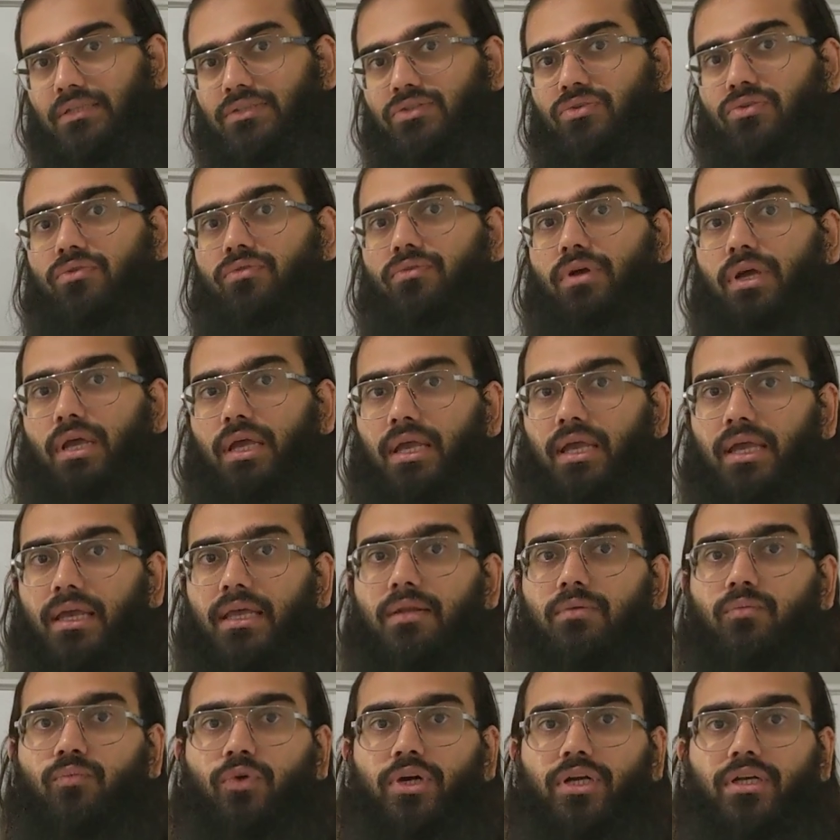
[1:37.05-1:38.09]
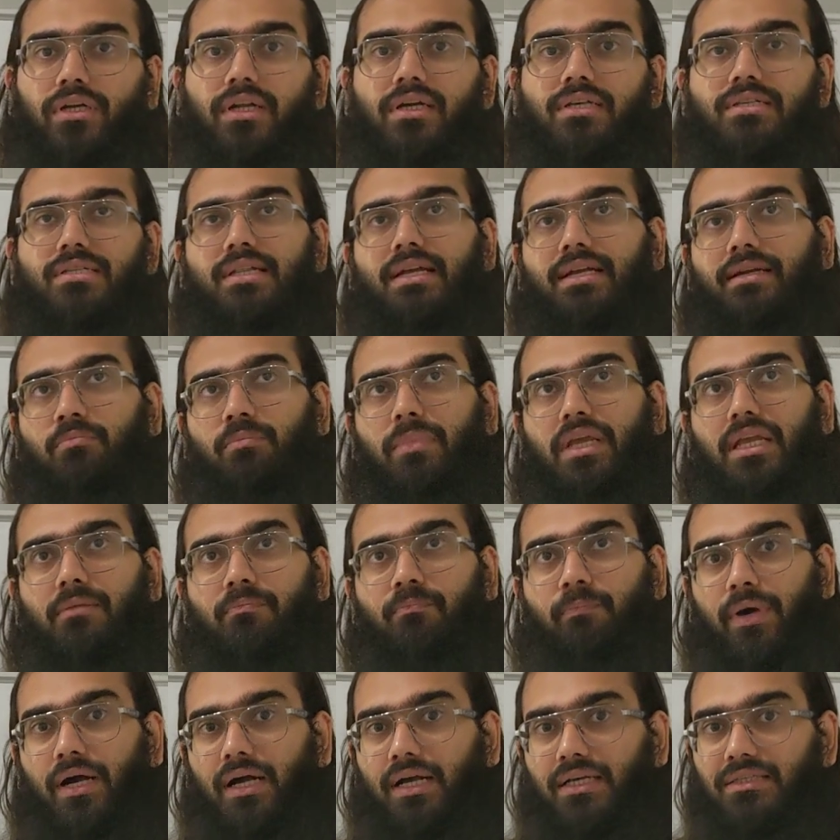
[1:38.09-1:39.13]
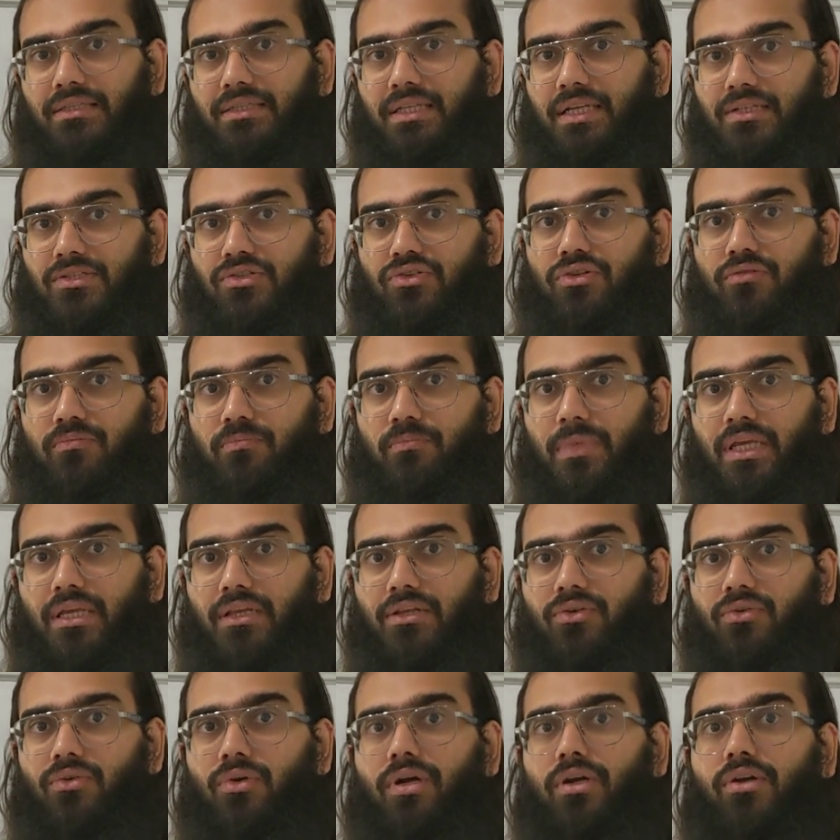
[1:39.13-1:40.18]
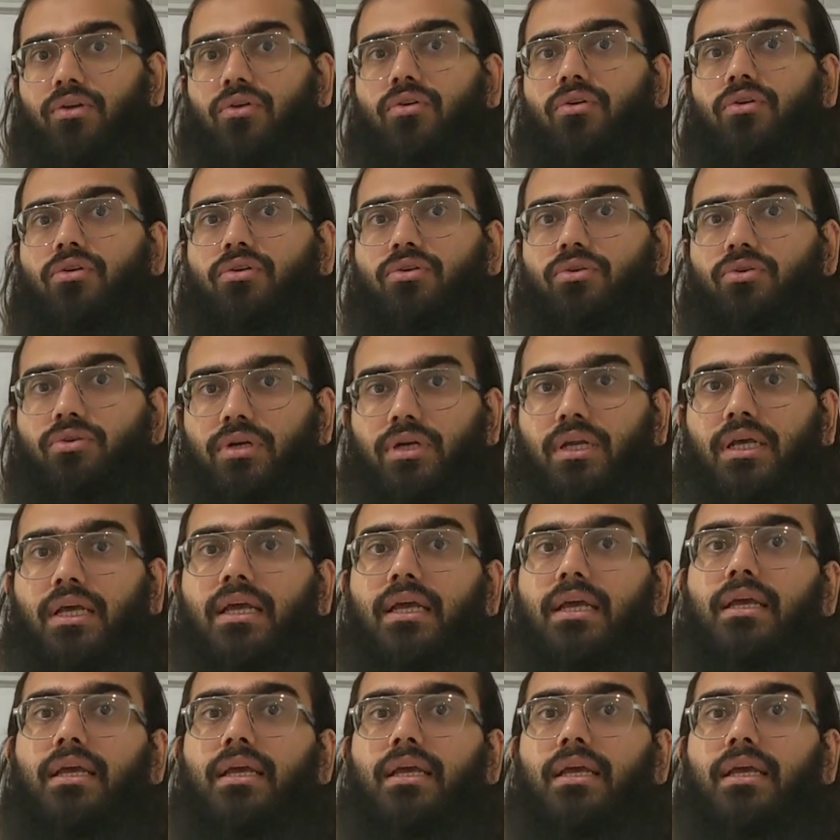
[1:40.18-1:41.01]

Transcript: So here what does that mean? Pass does not mean you are not good.